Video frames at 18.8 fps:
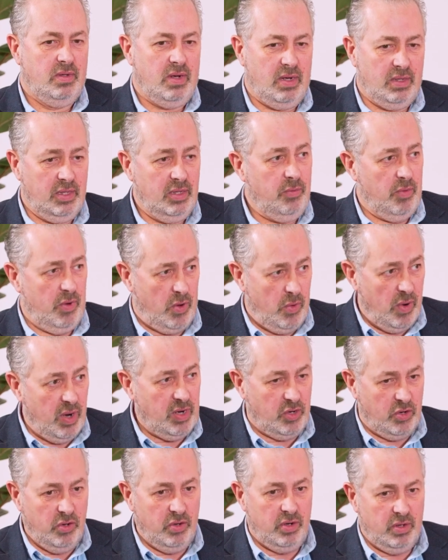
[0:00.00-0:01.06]
I think we're
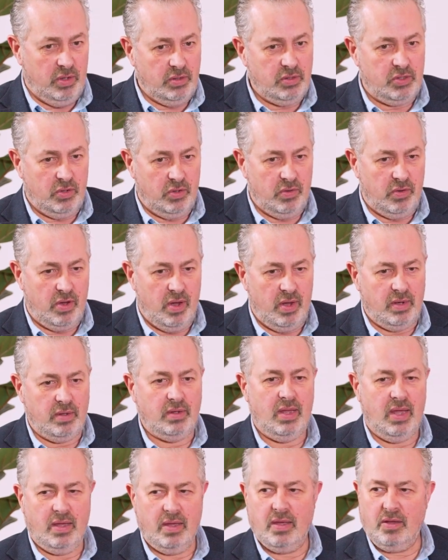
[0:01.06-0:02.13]
quite good at sort of going,
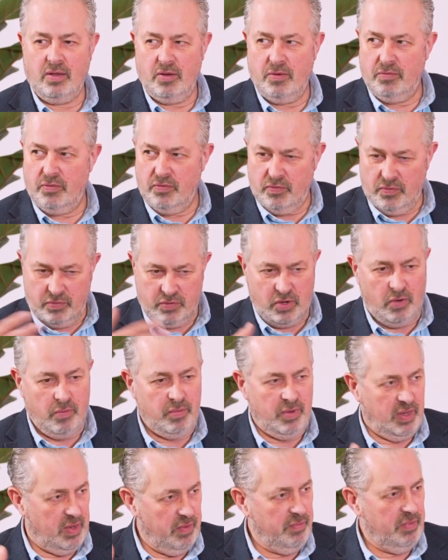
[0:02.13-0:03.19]
you've told
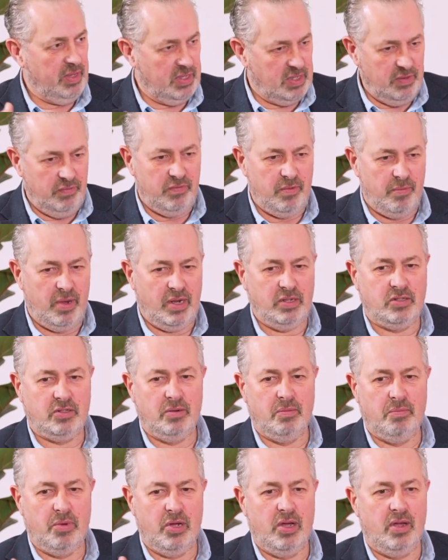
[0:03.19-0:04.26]
me, give me this
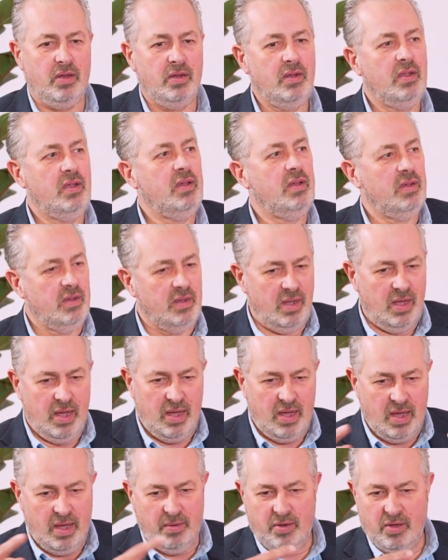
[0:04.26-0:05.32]
information, but
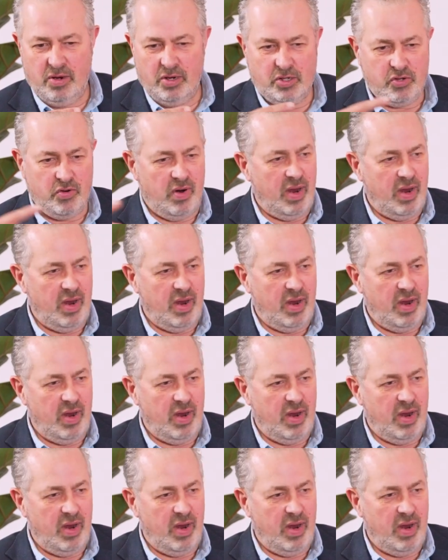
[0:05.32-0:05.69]
I'm going to